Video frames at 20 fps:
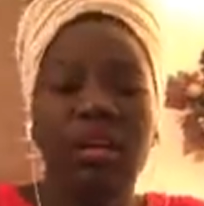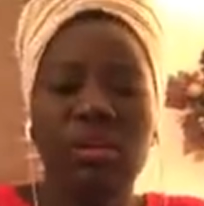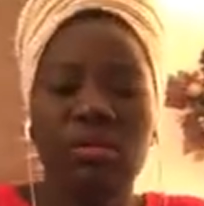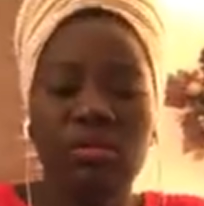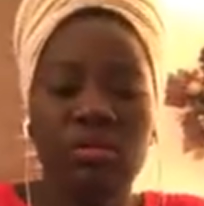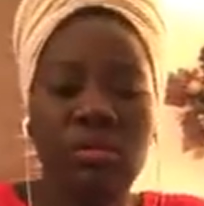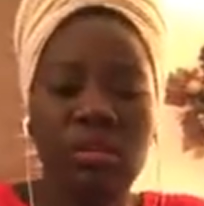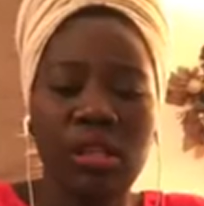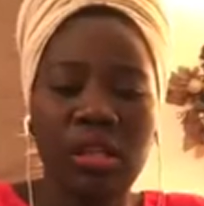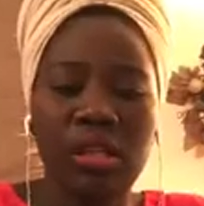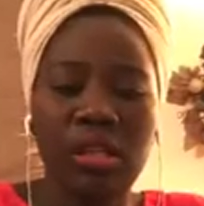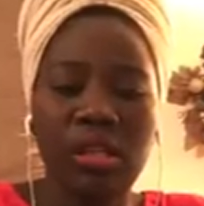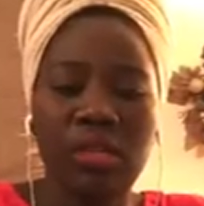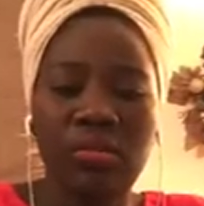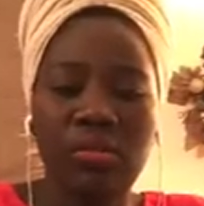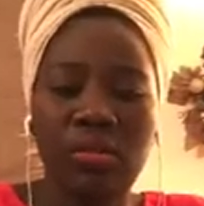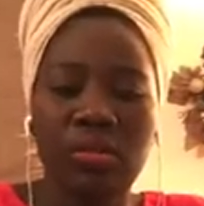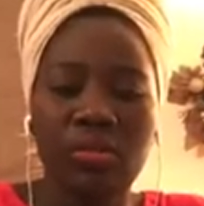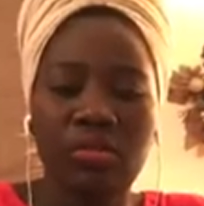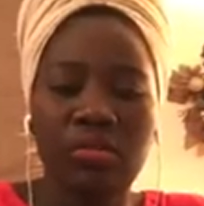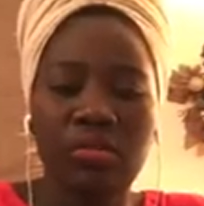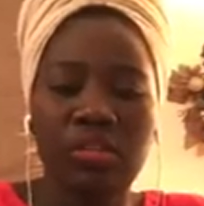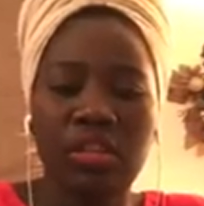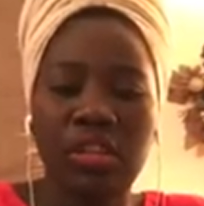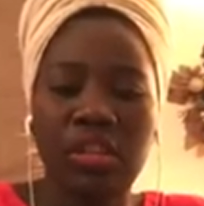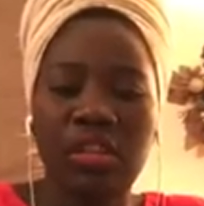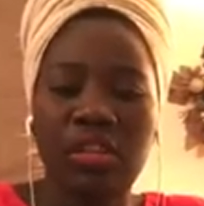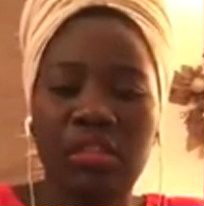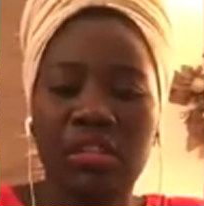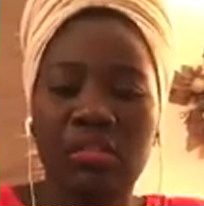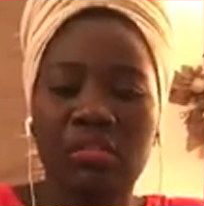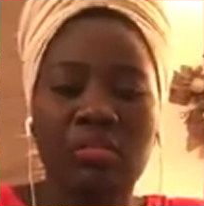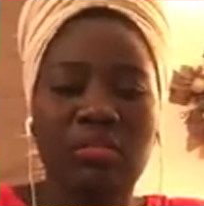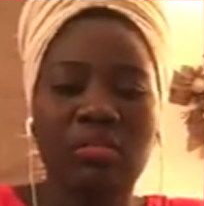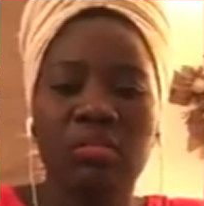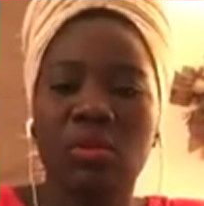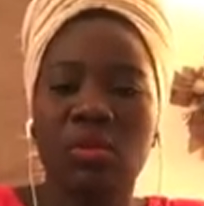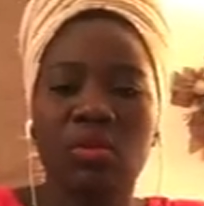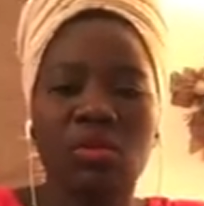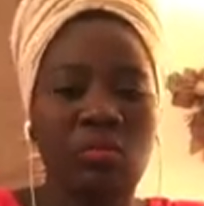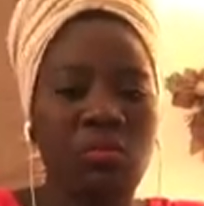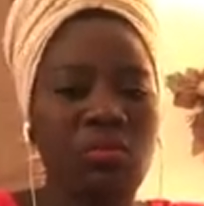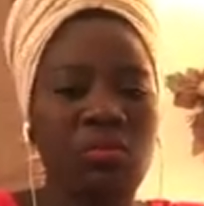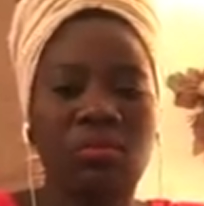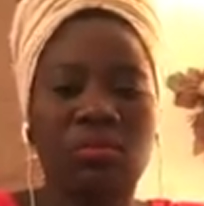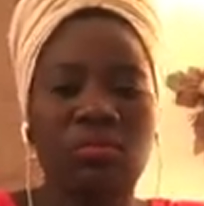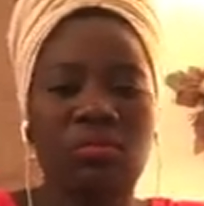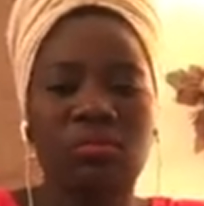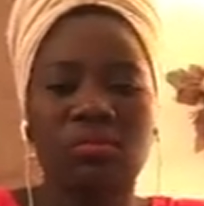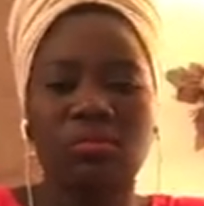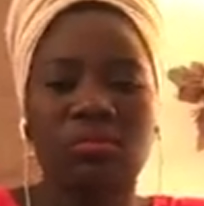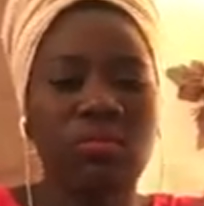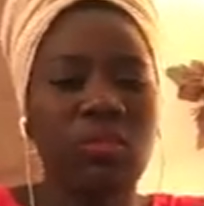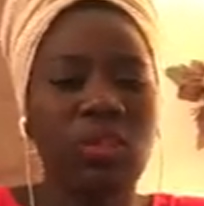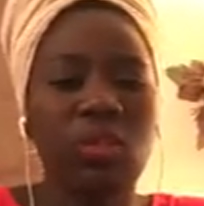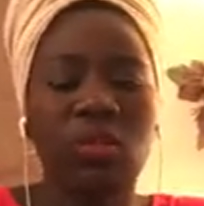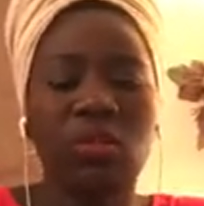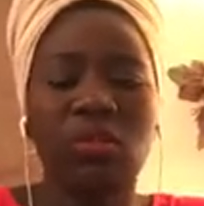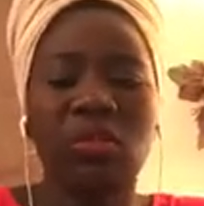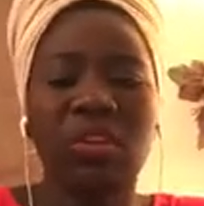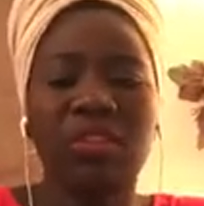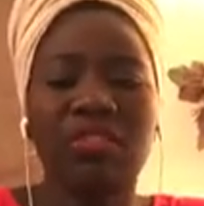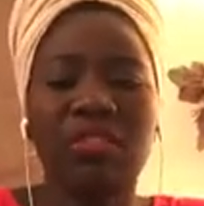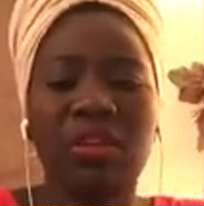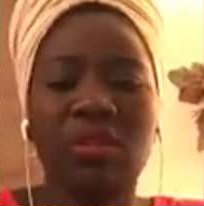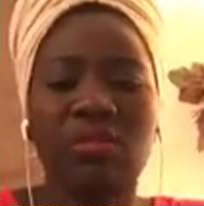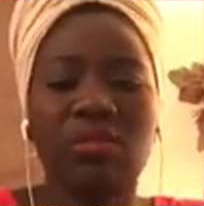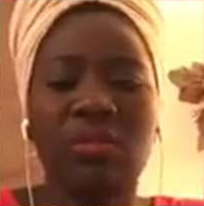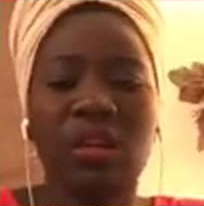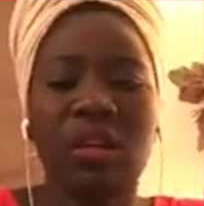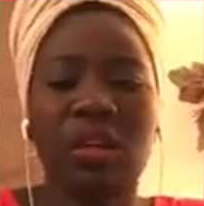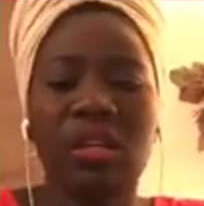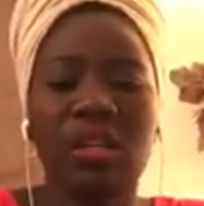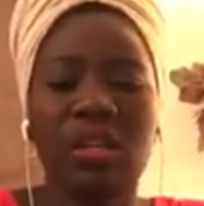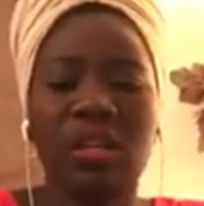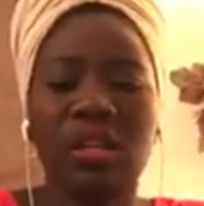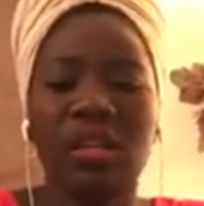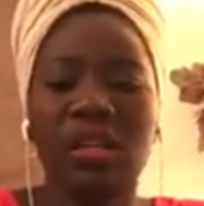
out later with your friends or whoever you want.